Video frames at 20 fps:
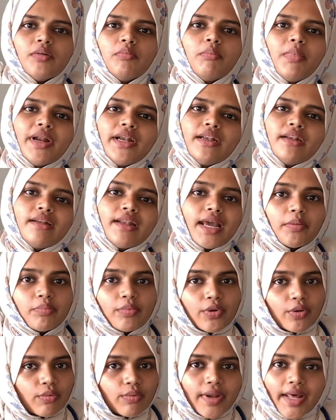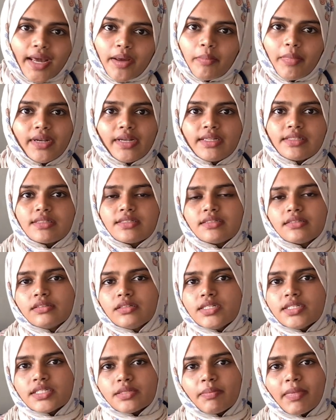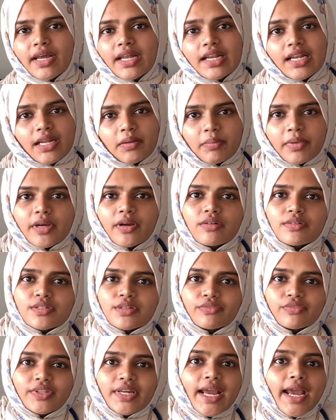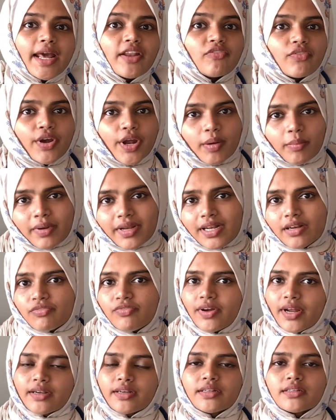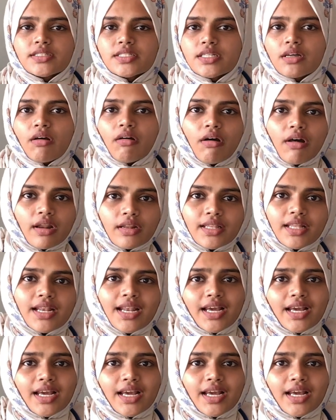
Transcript: but type 2 diabetes is mainly because of the environmental factors or the